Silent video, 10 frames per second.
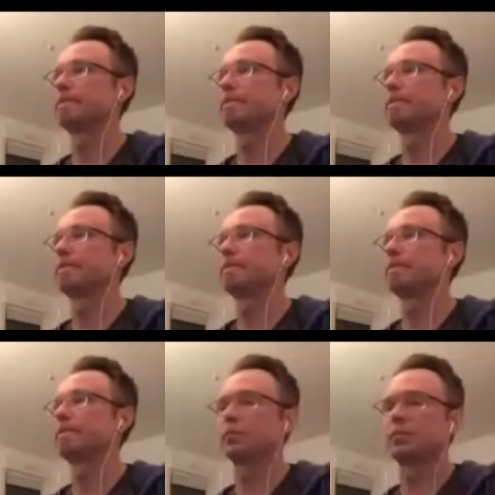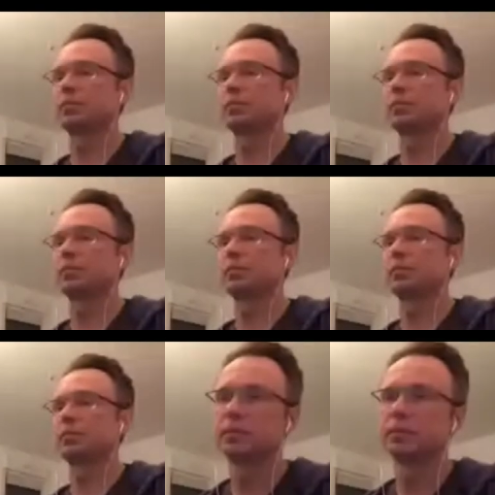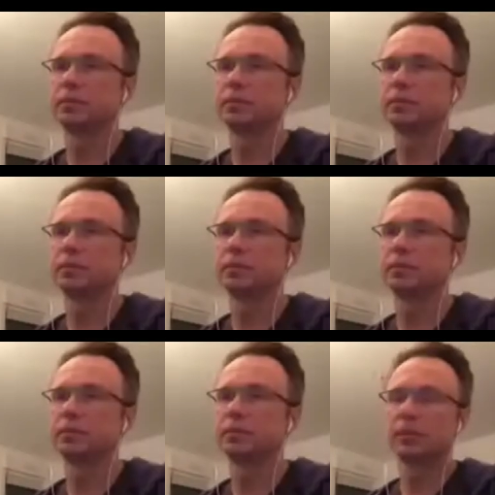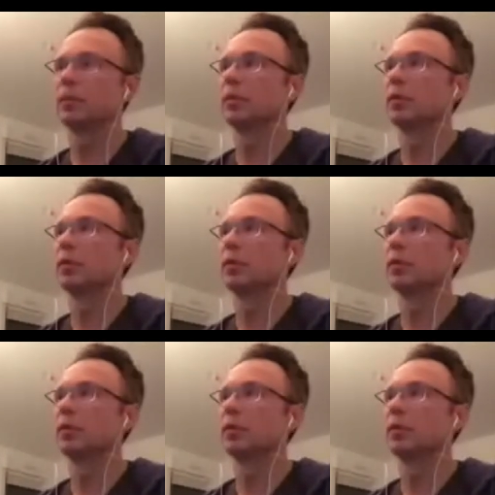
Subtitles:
Nothing is said.